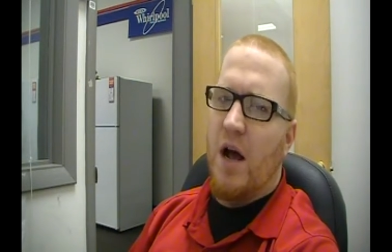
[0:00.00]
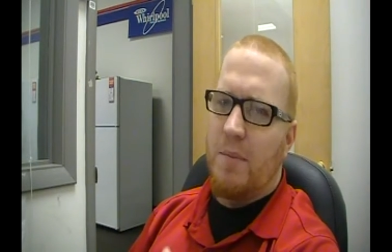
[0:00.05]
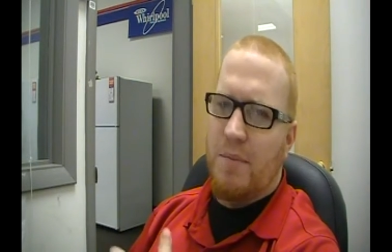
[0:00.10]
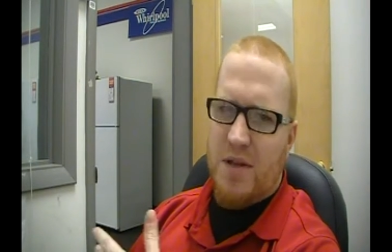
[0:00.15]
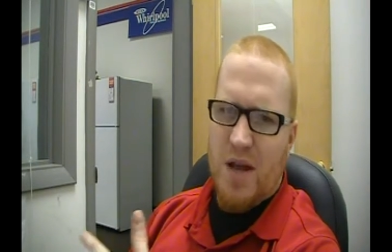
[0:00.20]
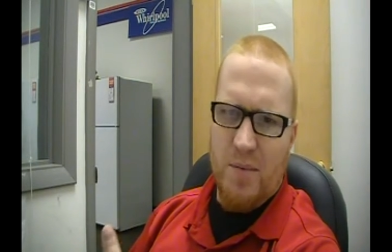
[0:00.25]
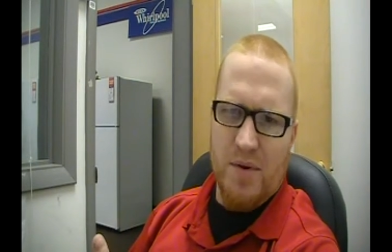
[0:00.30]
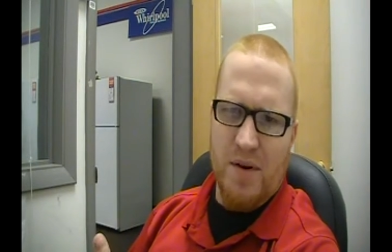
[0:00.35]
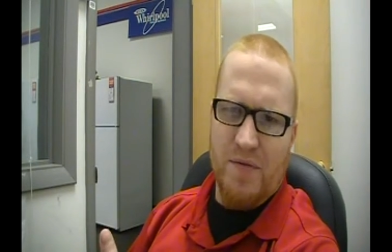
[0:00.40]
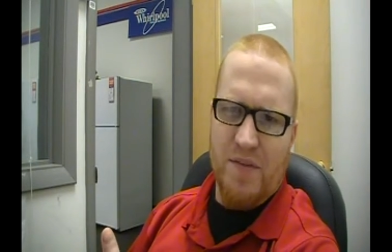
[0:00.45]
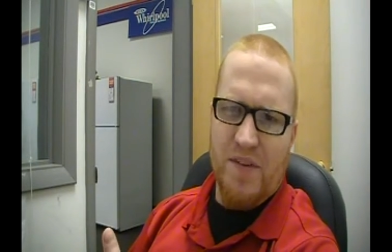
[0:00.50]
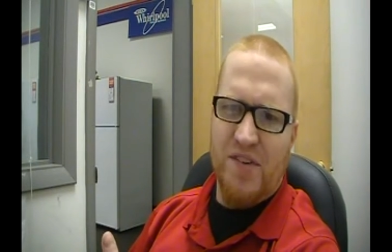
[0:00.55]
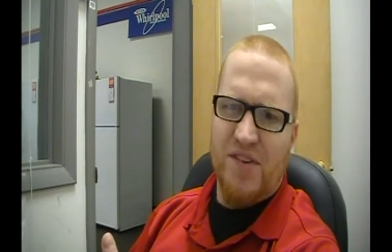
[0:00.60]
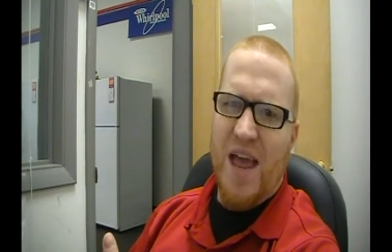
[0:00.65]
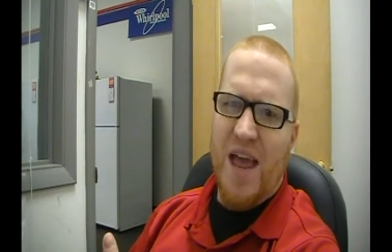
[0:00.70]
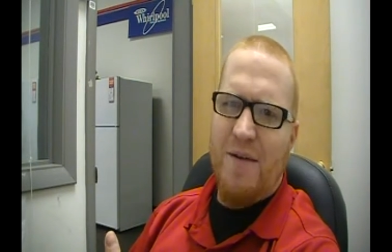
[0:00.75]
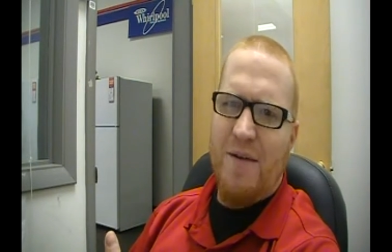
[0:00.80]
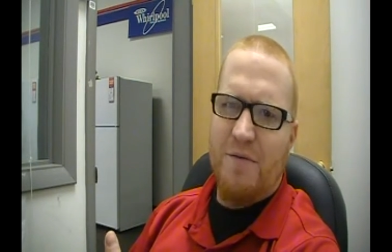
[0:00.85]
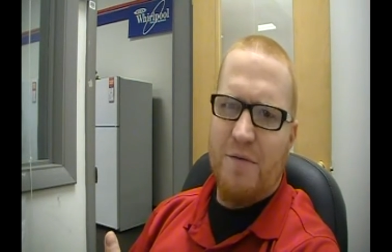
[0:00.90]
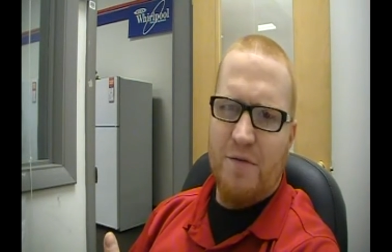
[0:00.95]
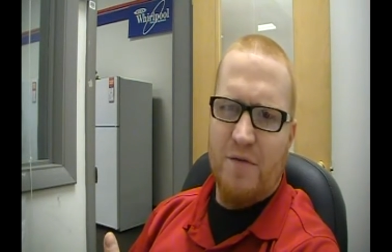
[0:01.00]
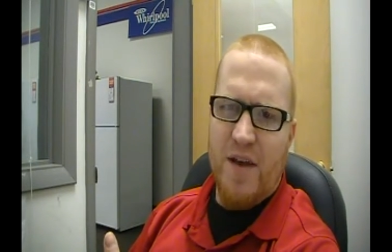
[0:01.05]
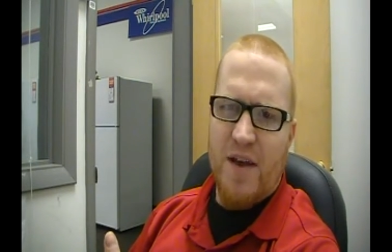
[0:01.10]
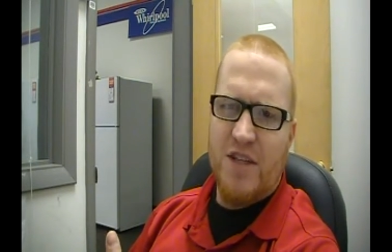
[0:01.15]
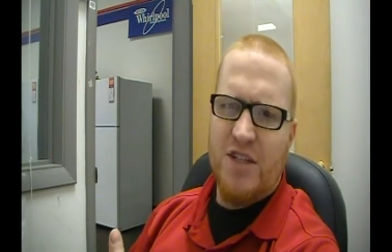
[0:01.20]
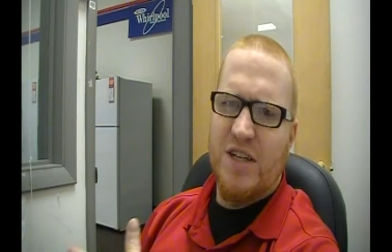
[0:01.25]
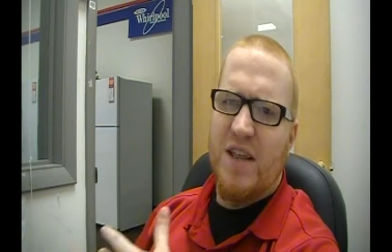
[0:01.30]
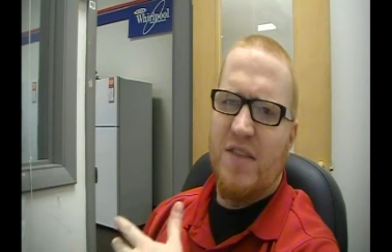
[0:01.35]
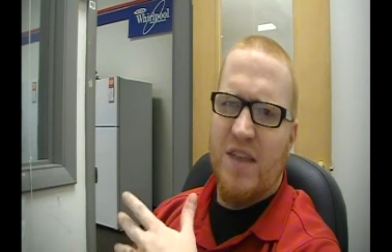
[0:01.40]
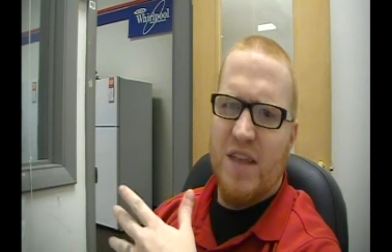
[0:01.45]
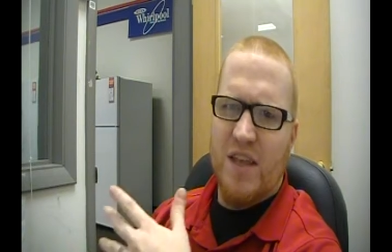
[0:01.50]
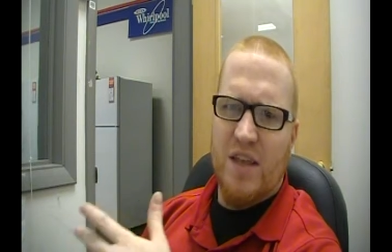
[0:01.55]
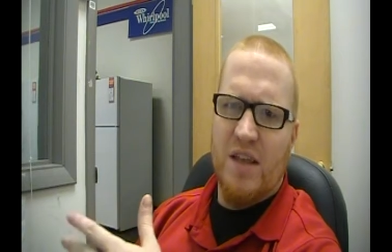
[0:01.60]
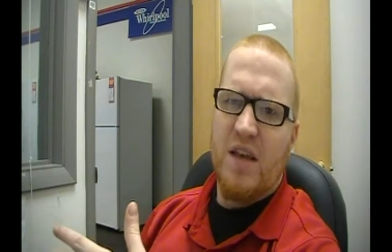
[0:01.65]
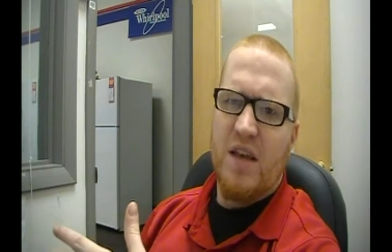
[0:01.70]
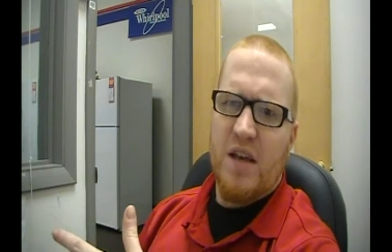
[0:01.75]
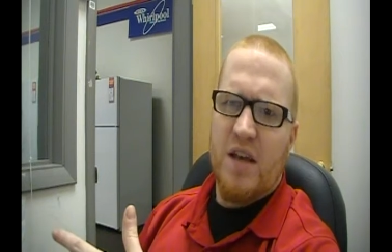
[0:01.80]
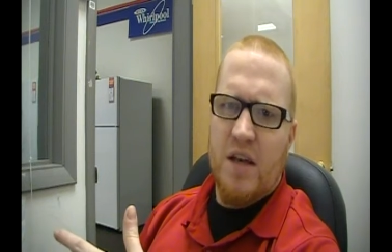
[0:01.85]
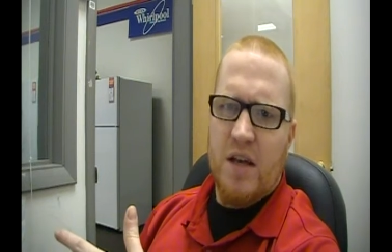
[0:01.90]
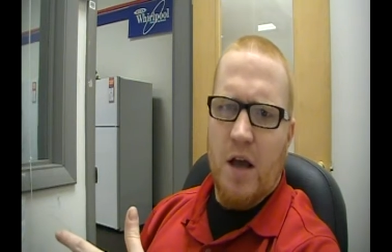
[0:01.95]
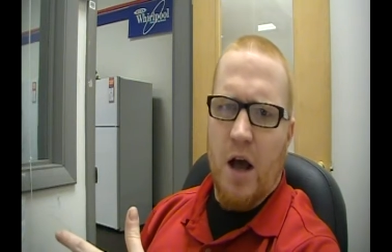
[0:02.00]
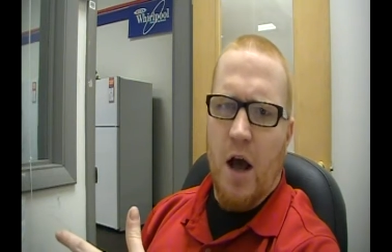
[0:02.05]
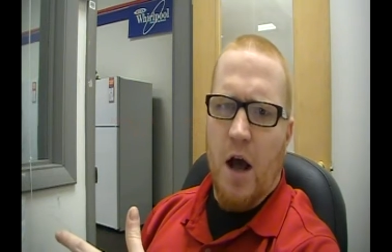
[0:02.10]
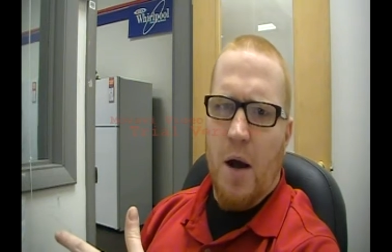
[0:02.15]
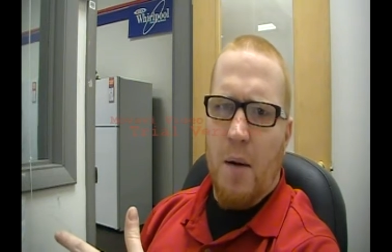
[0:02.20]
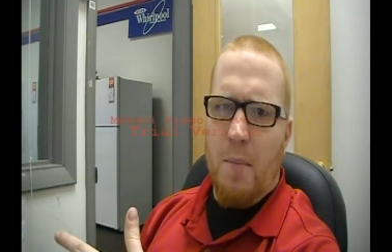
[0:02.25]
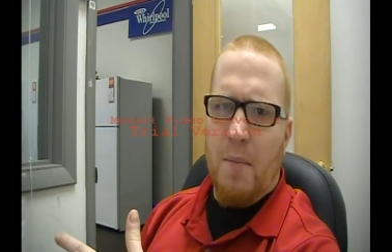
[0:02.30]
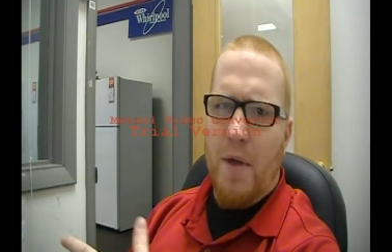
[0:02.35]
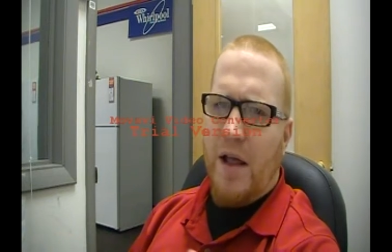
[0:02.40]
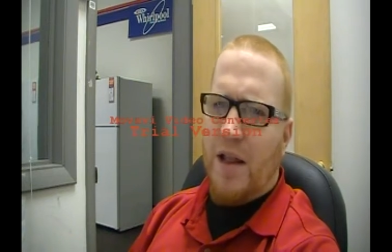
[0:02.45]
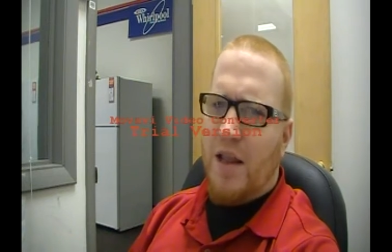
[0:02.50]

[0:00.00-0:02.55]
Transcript: Um, coming off the staph infection, I think um,